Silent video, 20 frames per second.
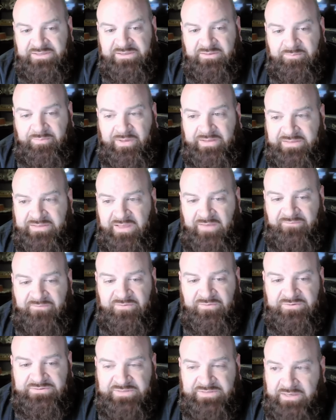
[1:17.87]
think about that
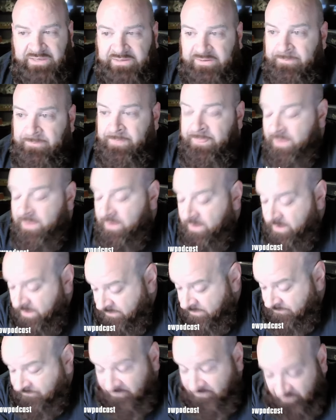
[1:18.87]
for a second.
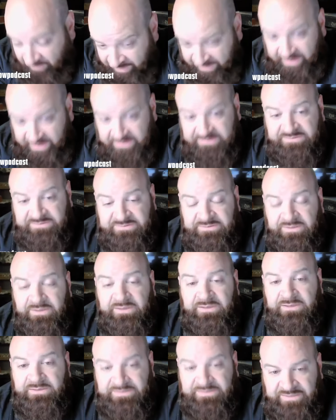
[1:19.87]
France
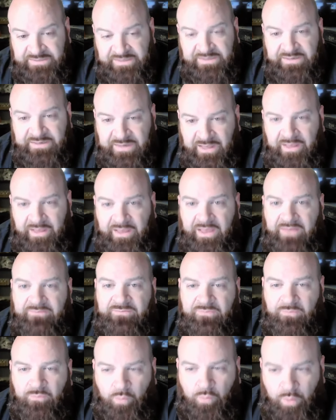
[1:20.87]
did not
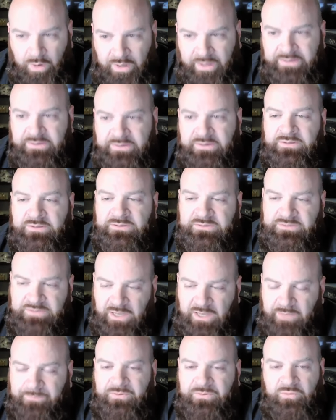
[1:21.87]
have one
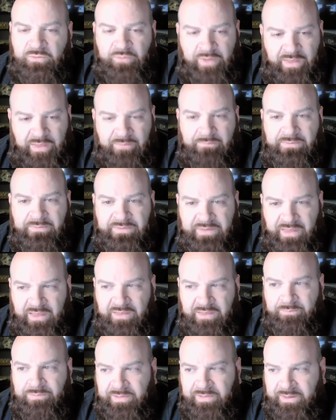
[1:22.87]

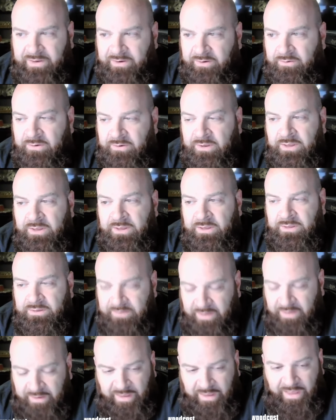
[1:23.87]
WNBA player,
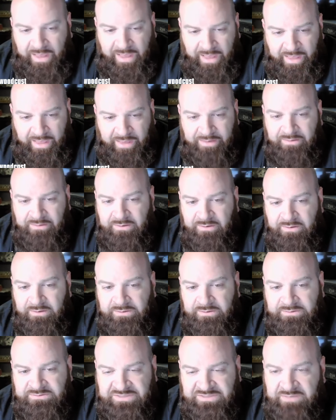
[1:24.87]
yet had
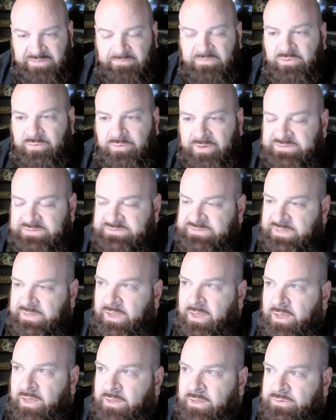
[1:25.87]
Team
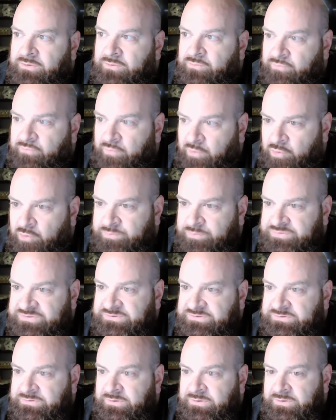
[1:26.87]
USA on the
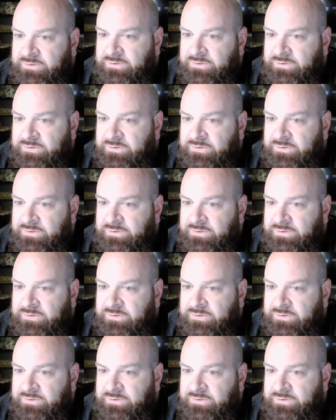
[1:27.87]
ropes